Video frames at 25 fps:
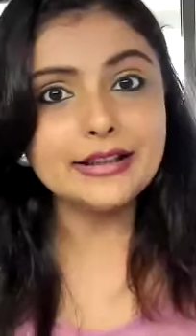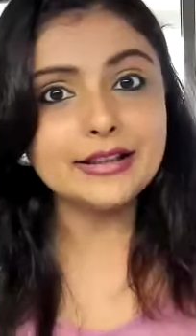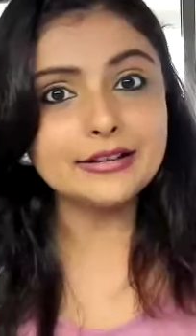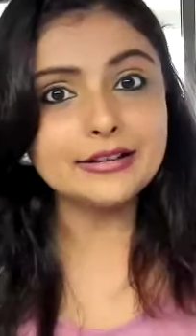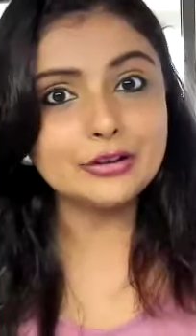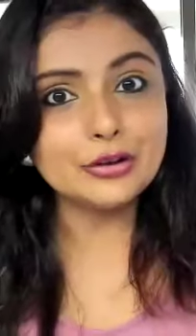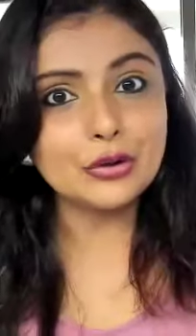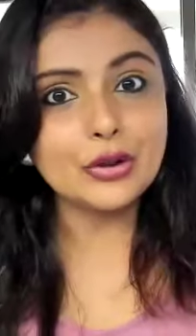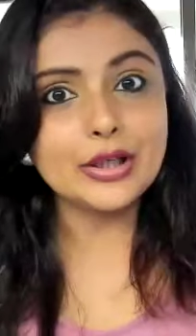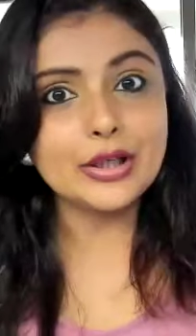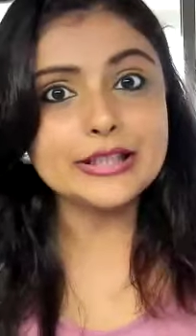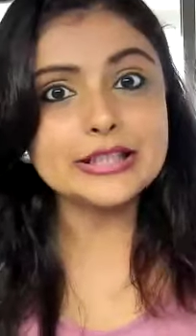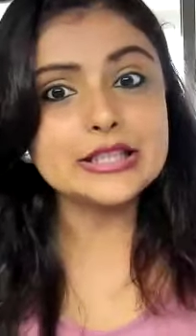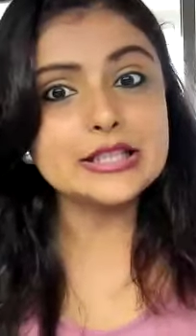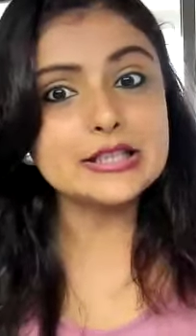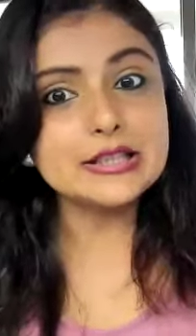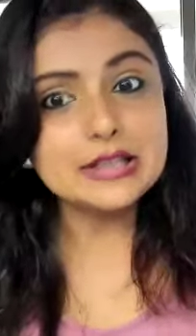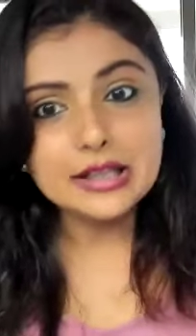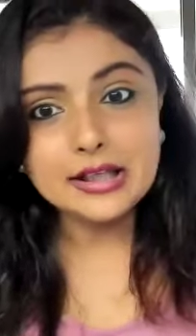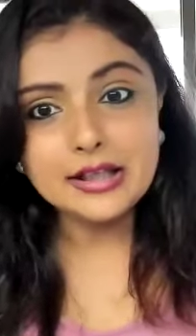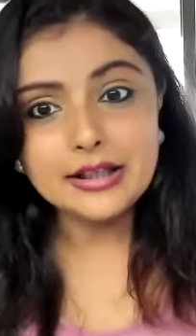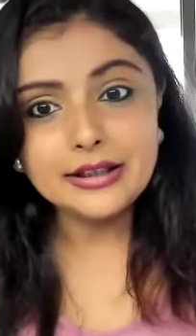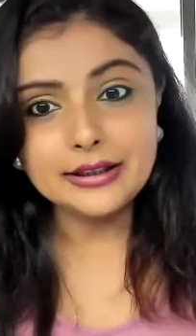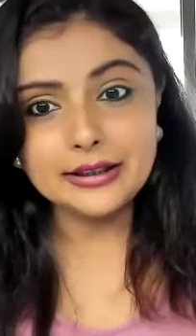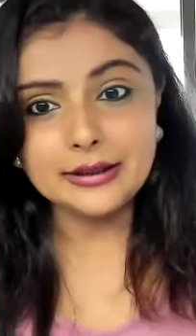at the right
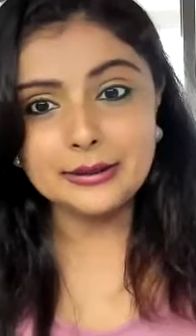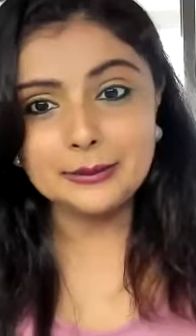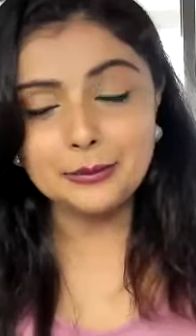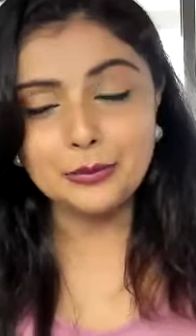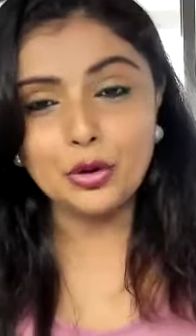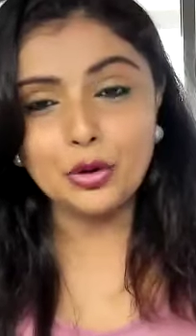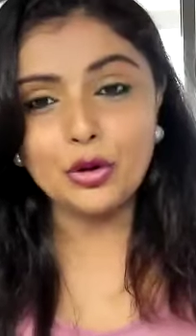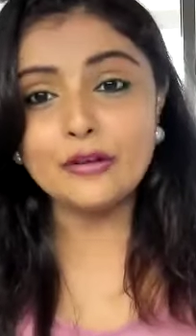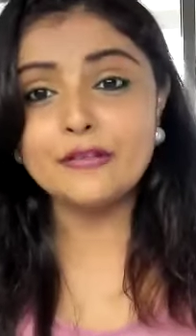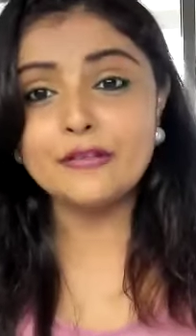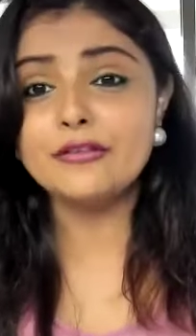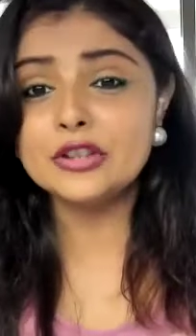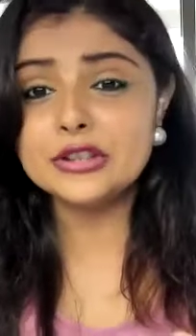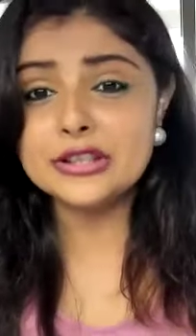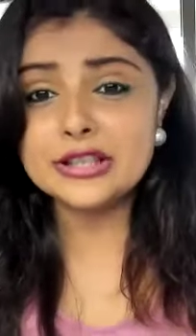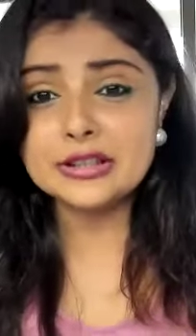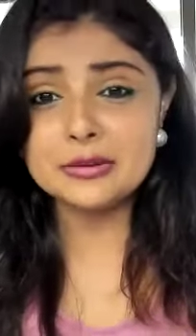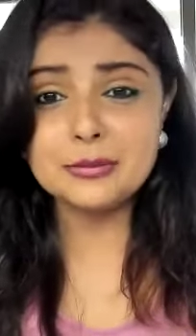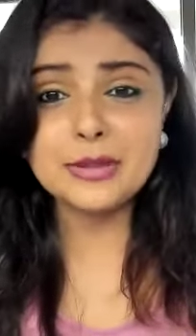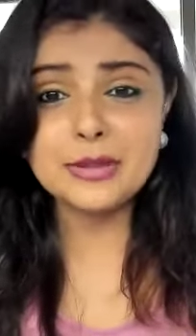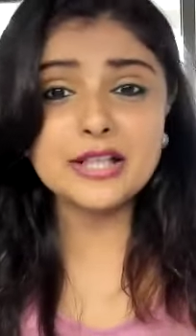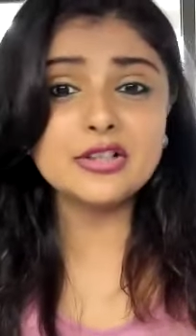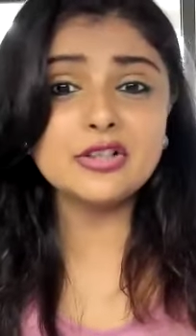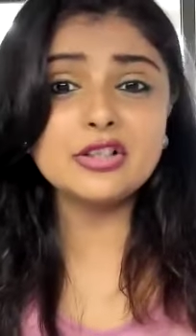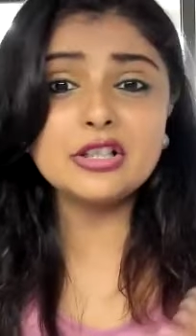time, or for that
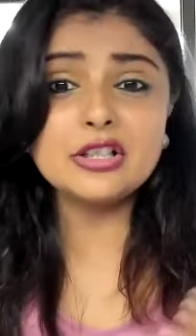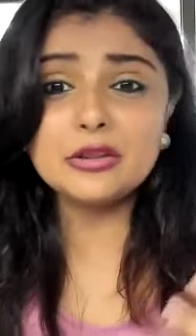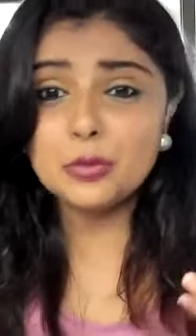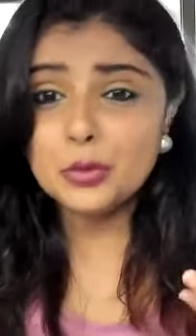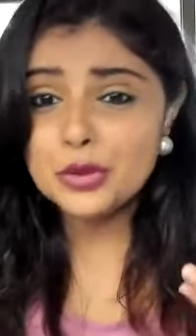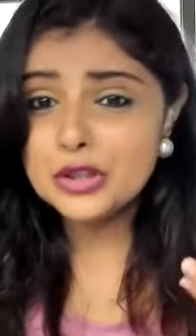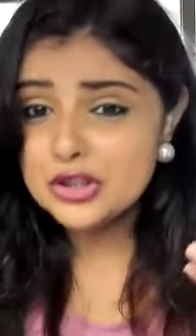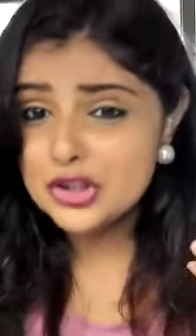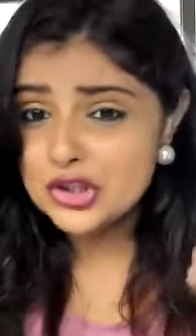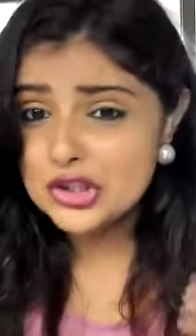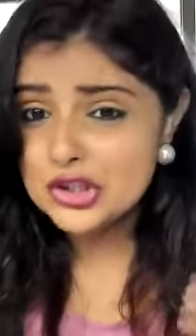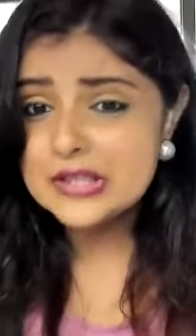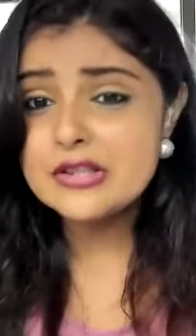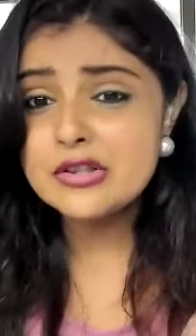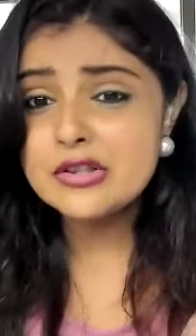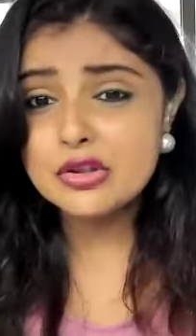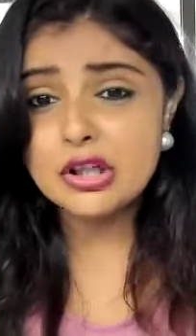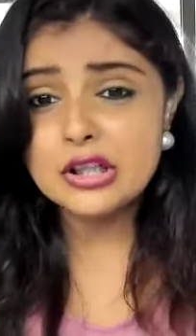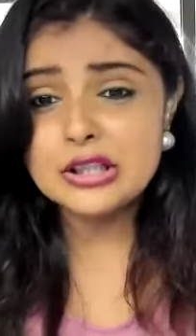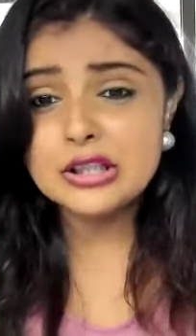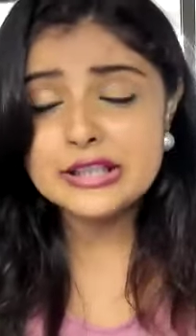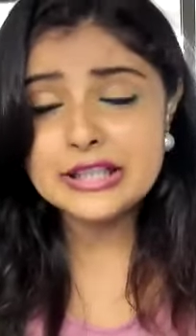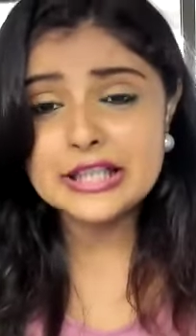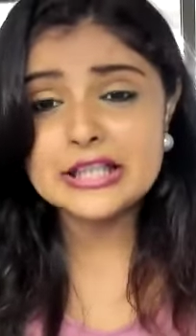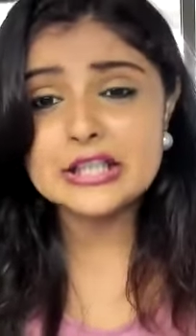matter, it will just
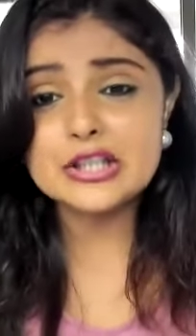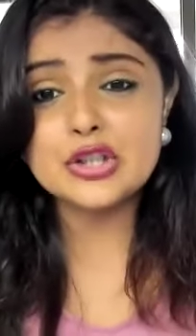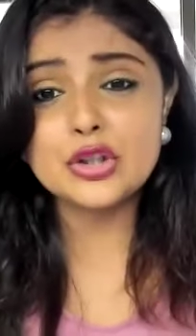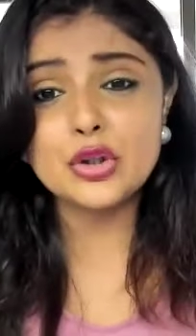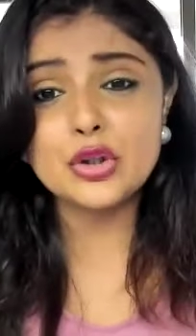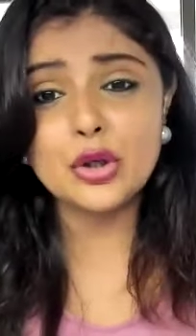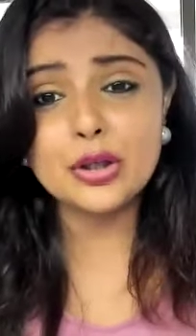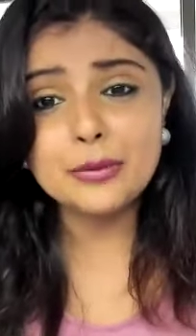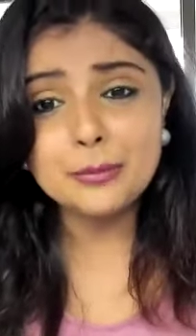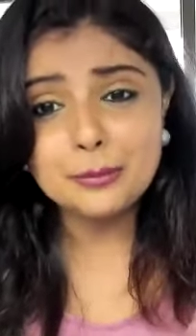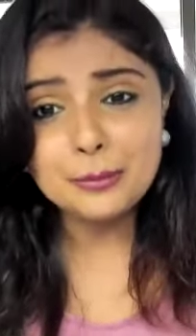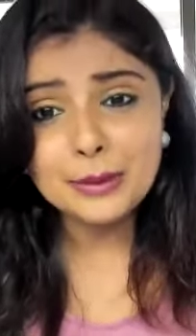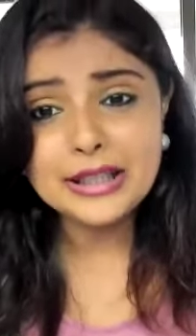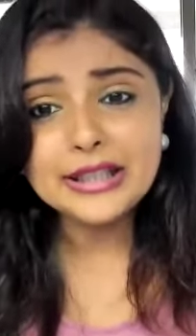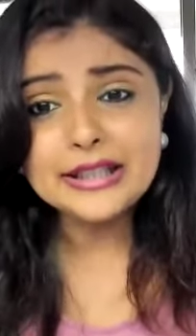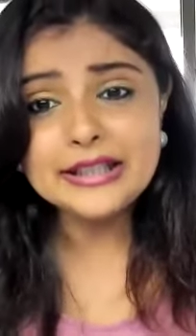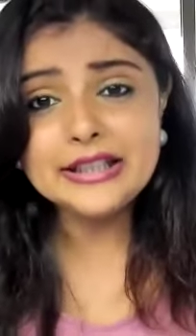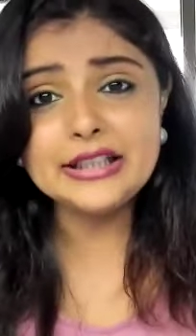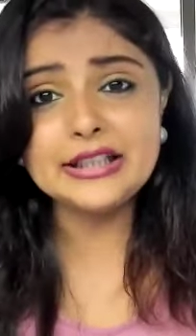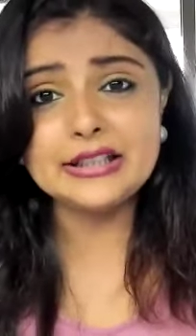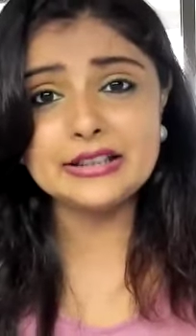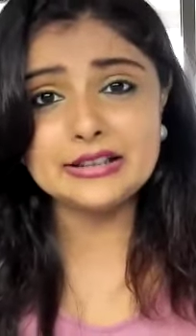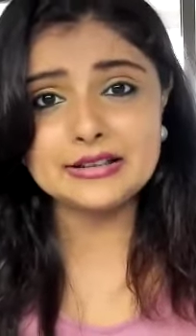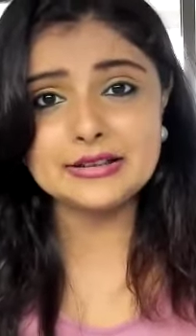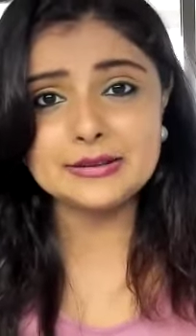not hit your
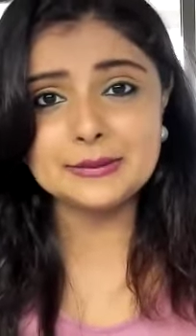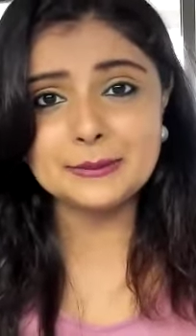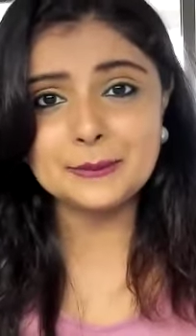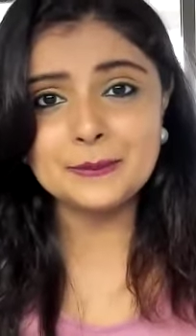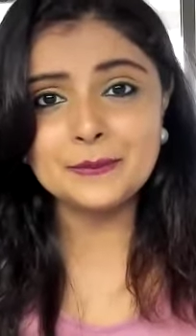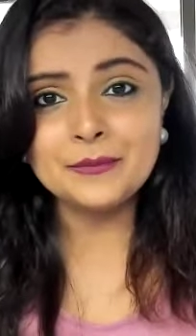mind.